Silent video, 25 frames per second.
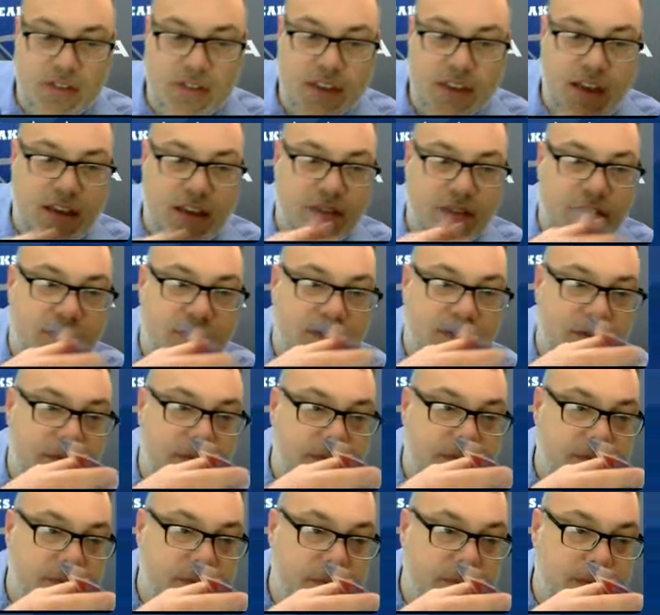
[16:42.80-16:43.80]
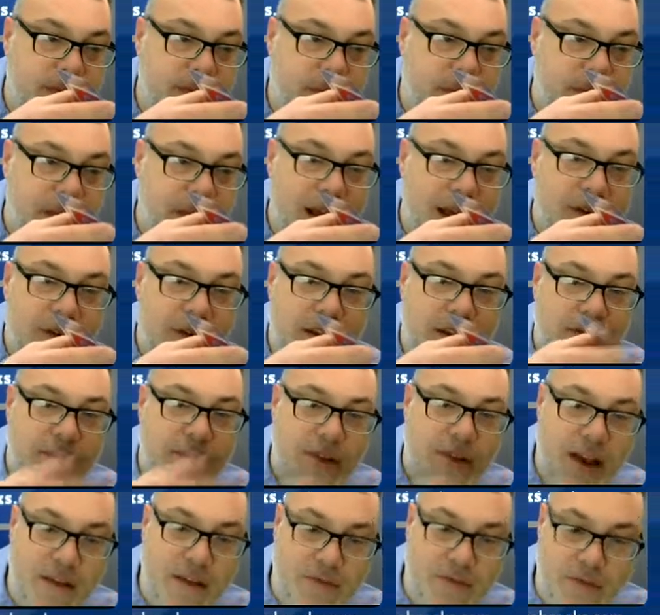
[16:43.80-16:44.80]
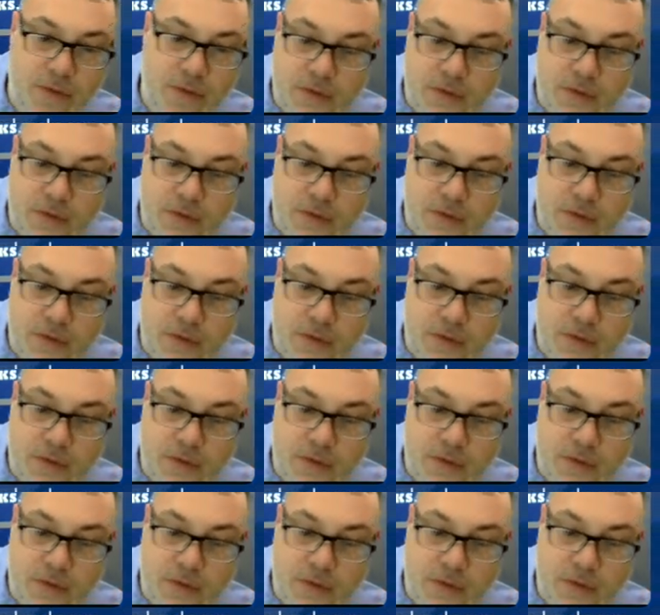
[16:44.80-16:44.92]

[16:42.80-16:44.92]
66. I don't need